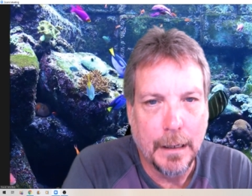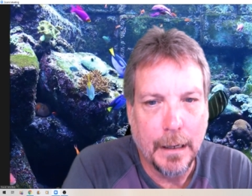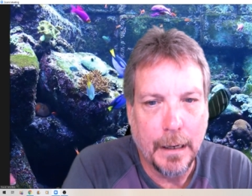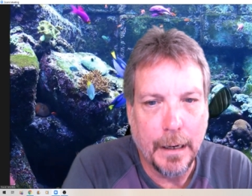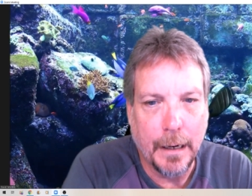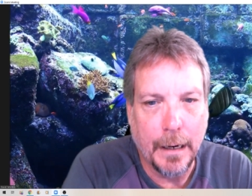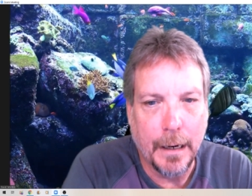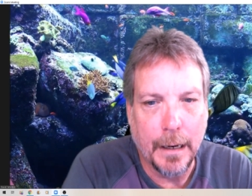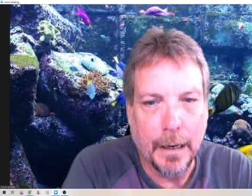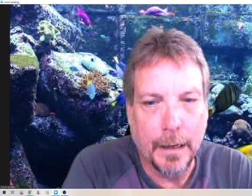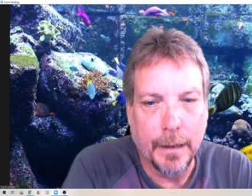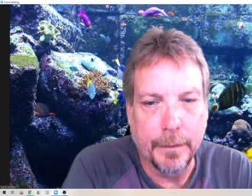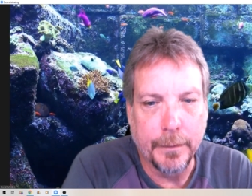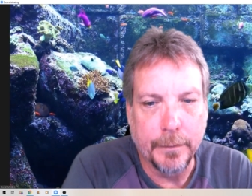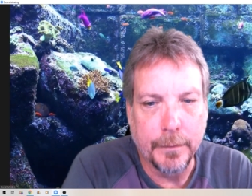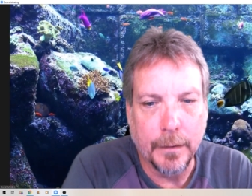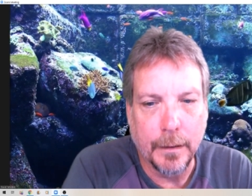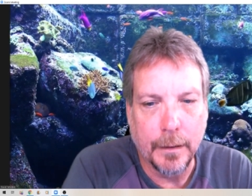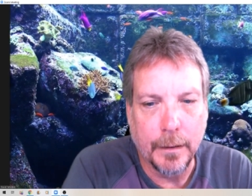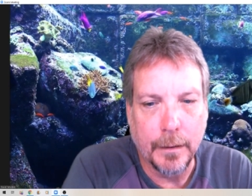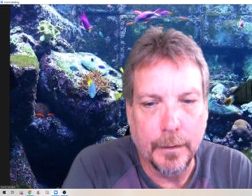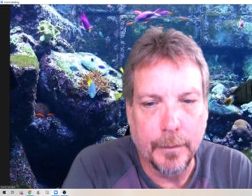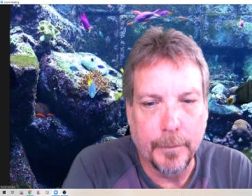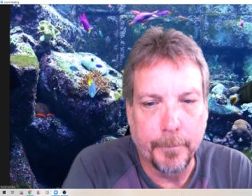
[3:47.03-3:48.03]
and
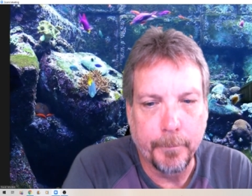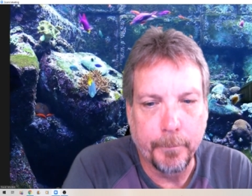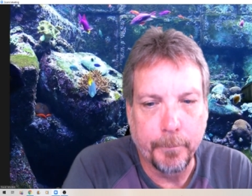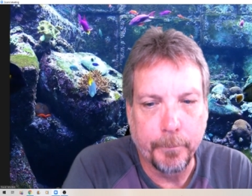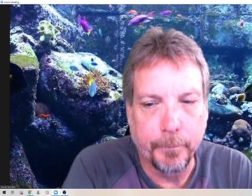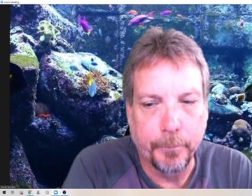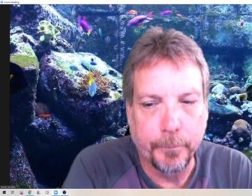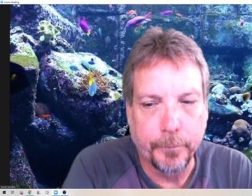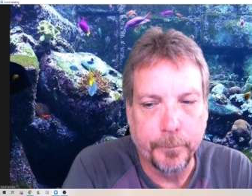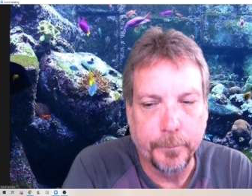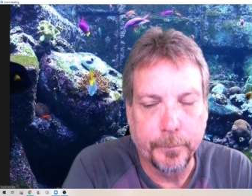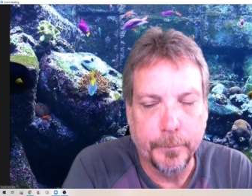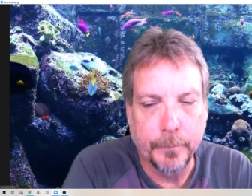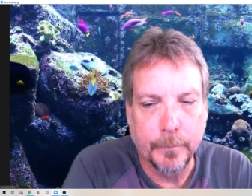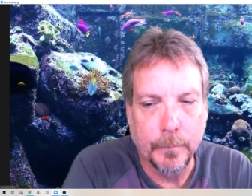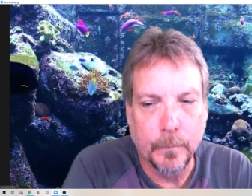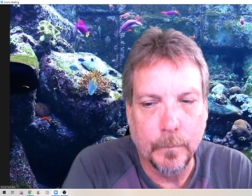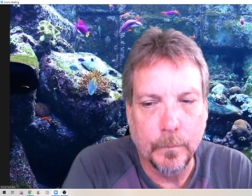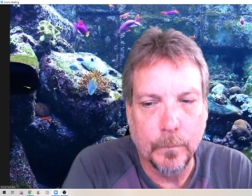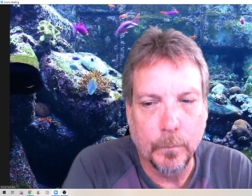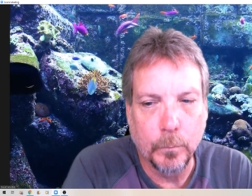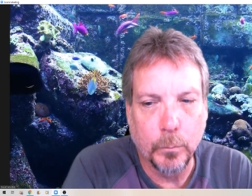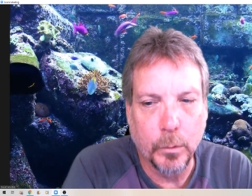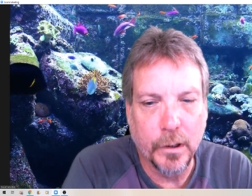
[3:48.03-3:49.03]
um,
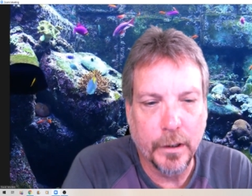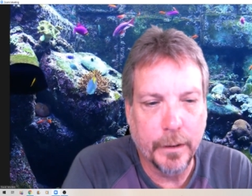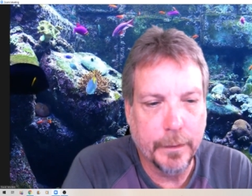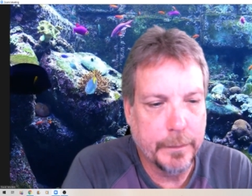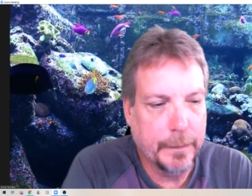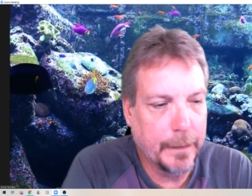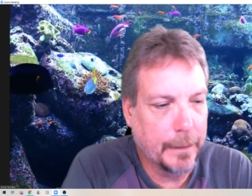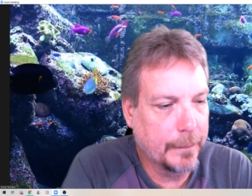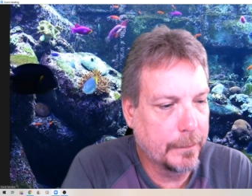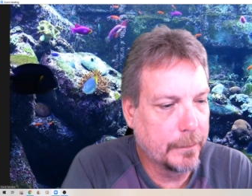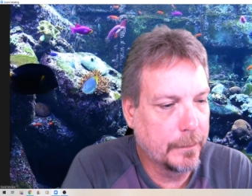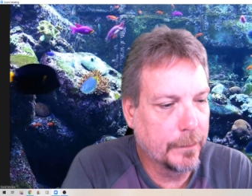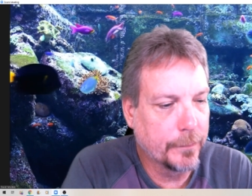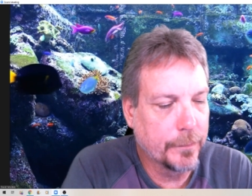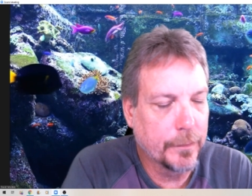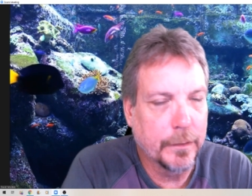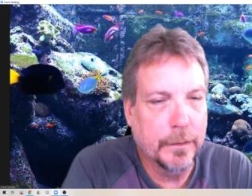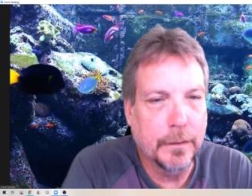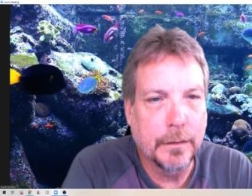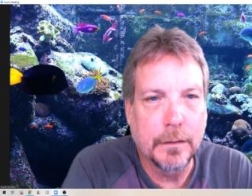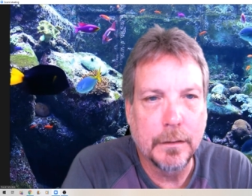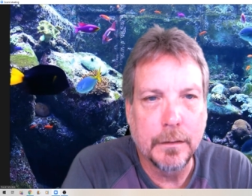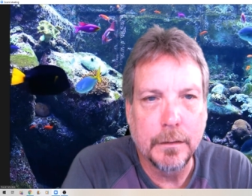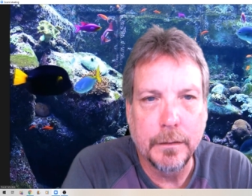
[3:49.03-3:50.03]
we're going to test
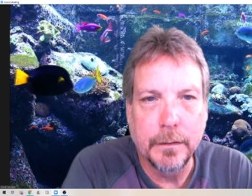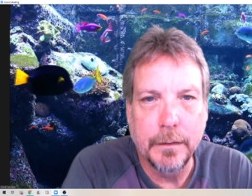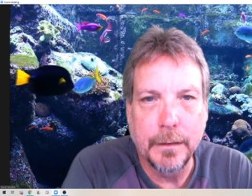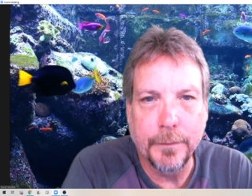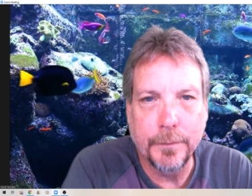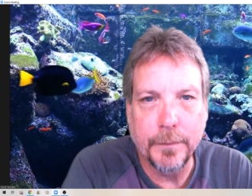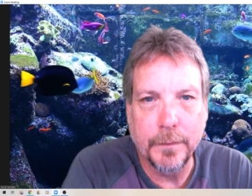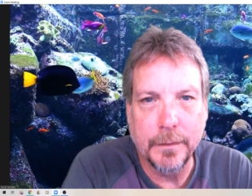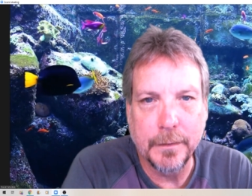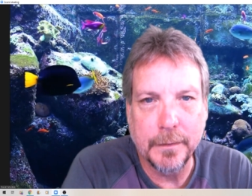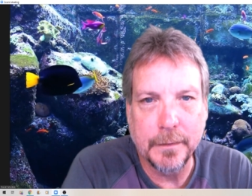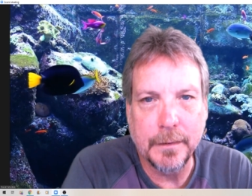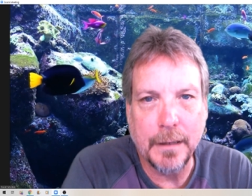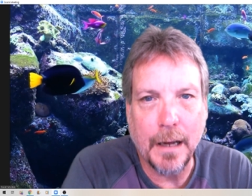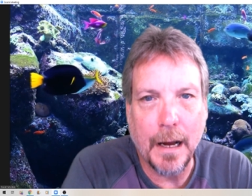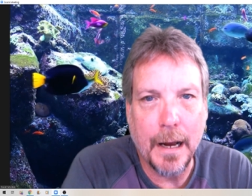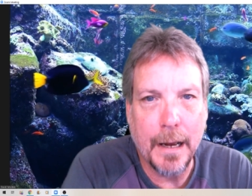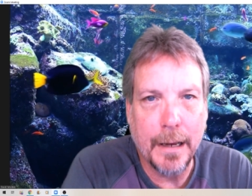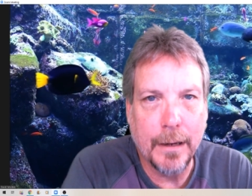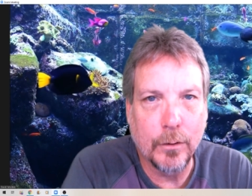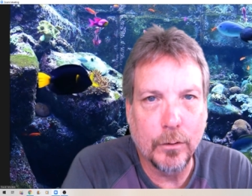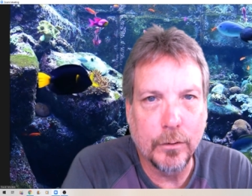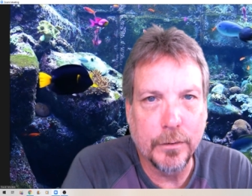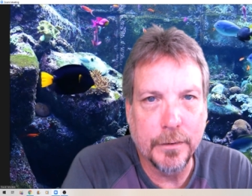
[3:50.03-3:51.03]
different different
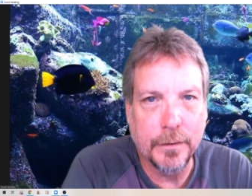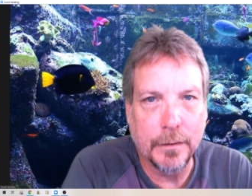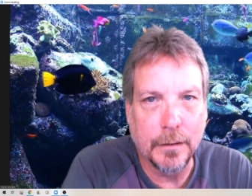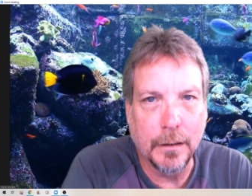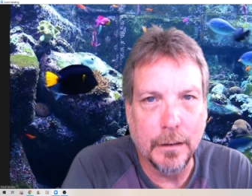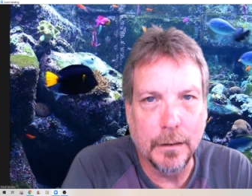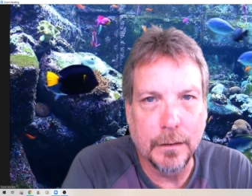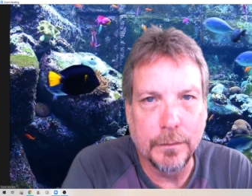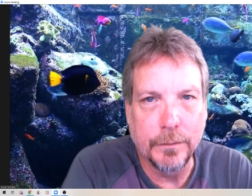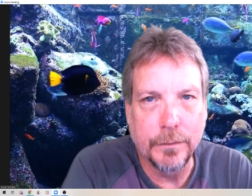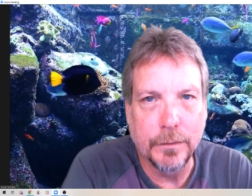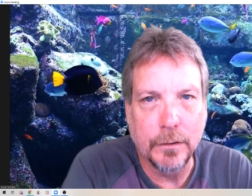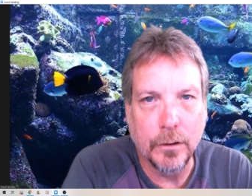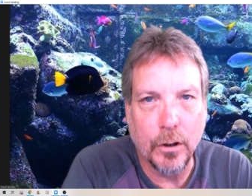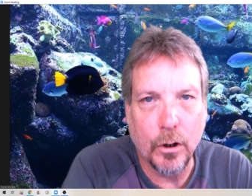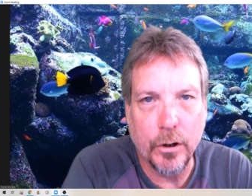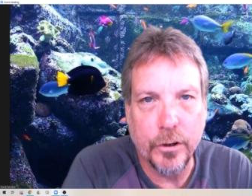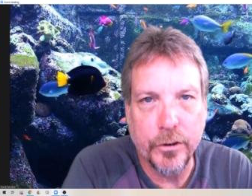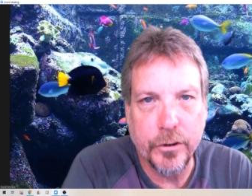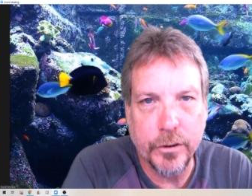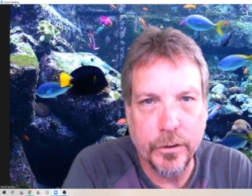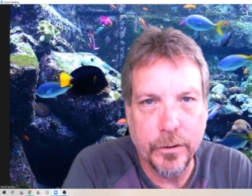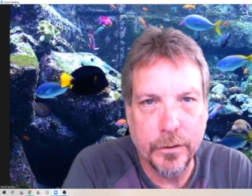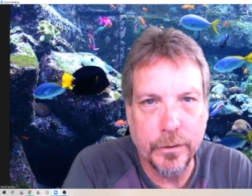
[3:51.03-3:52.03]
styles of
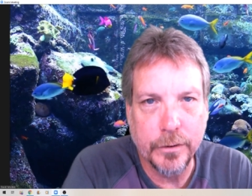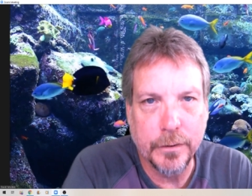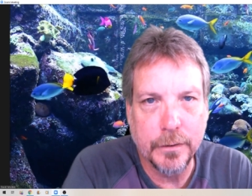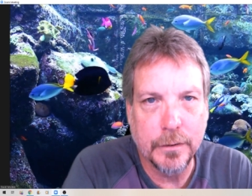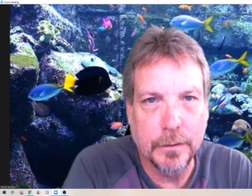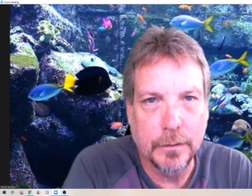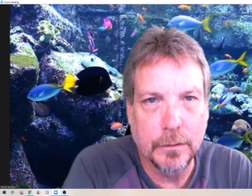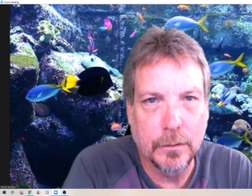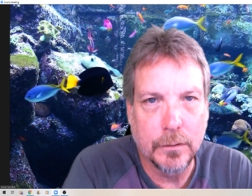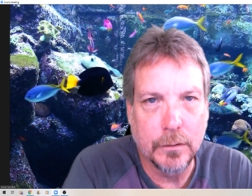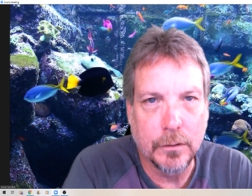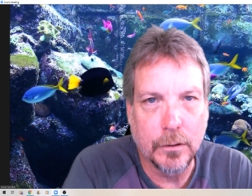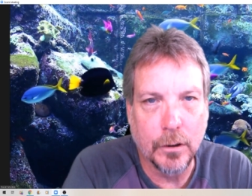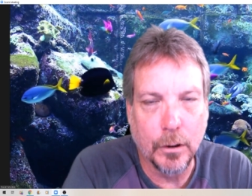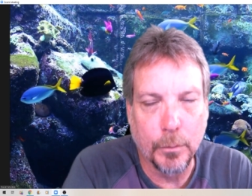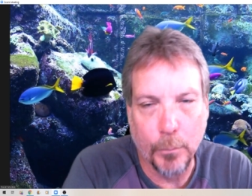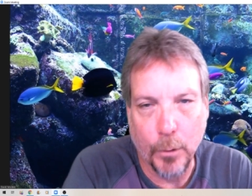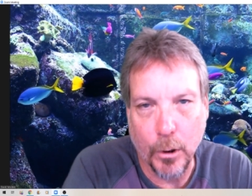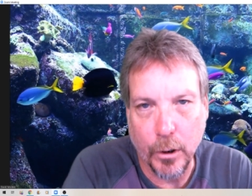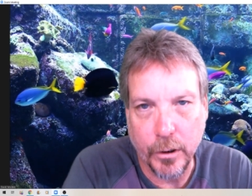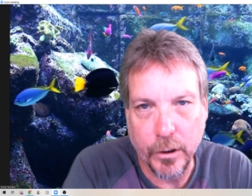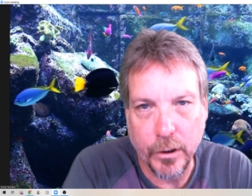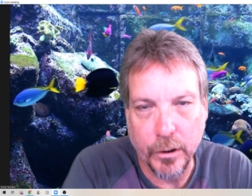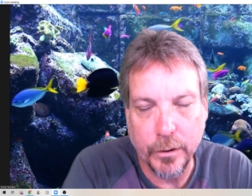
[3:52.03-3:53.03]
launchers or
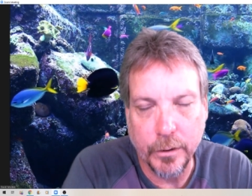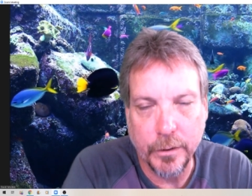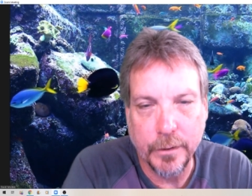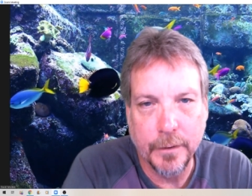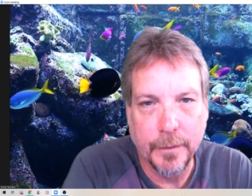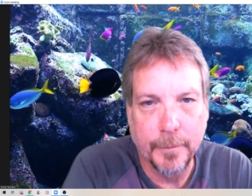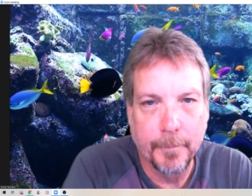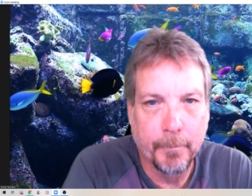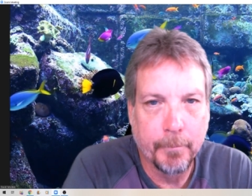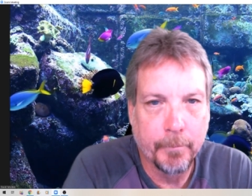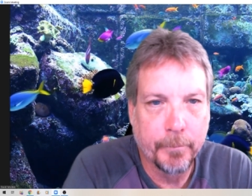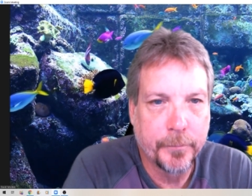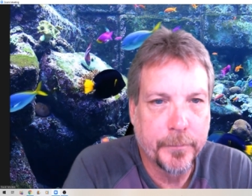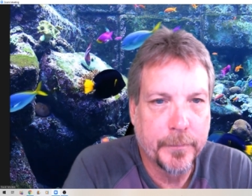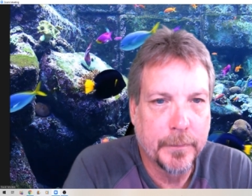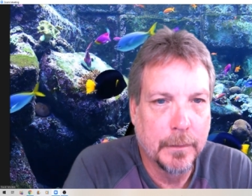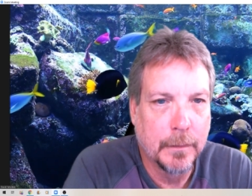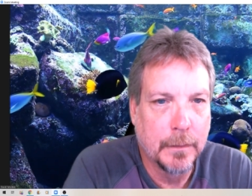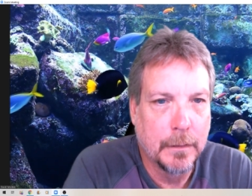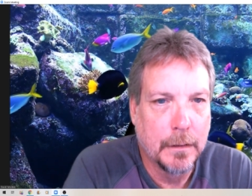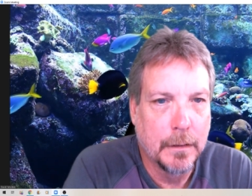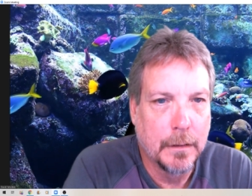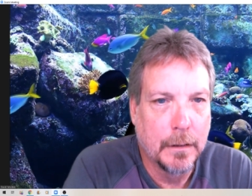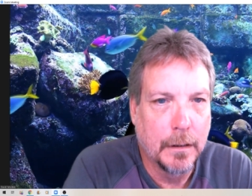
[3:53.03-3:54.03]
markers
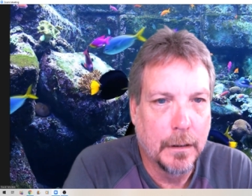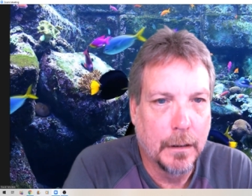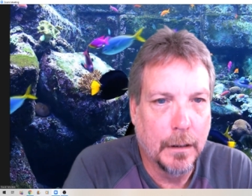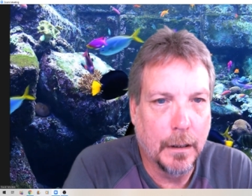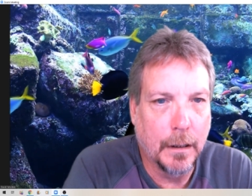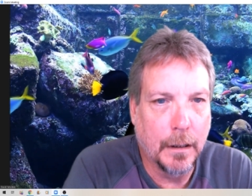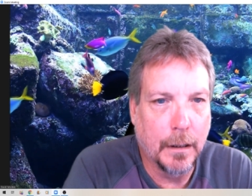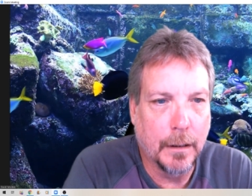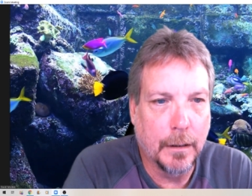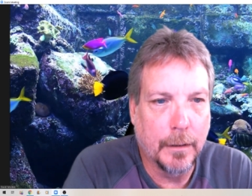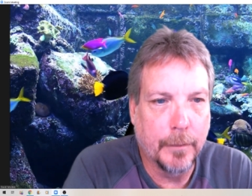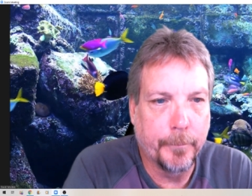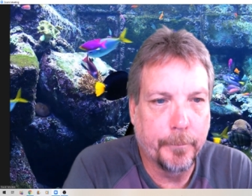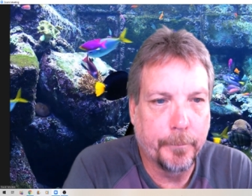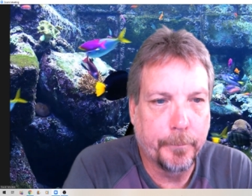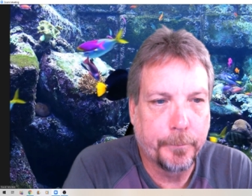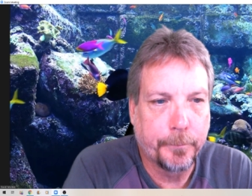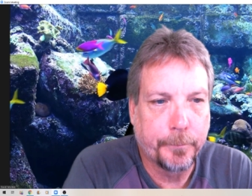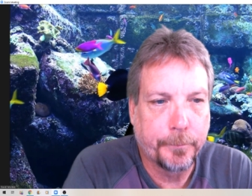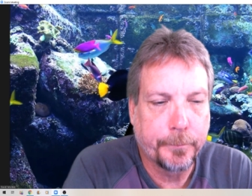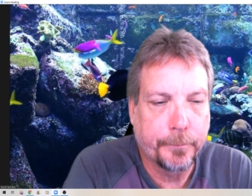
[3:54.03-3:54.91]
um,